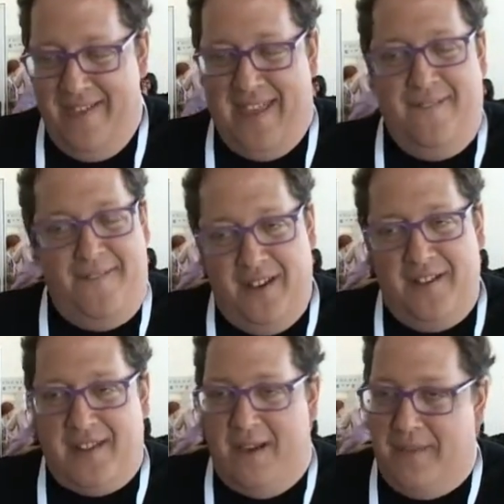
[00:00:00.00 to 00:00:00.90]
They
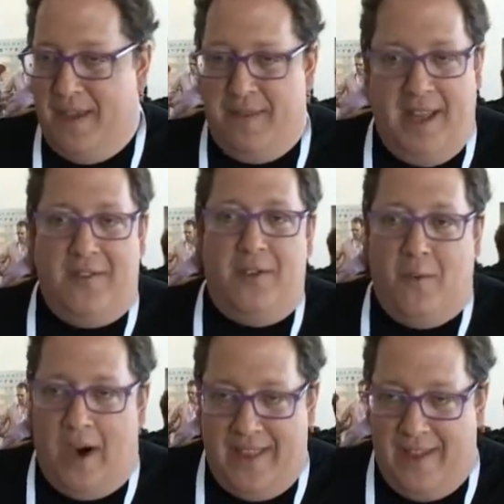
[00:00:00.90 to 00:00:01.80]
feel something, but they don't know
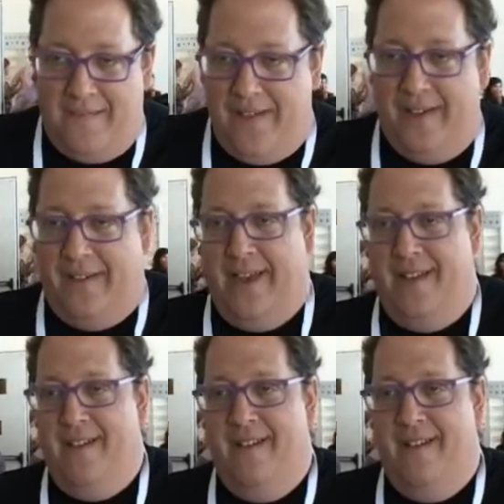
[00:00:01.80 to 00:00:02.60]
why they feel it.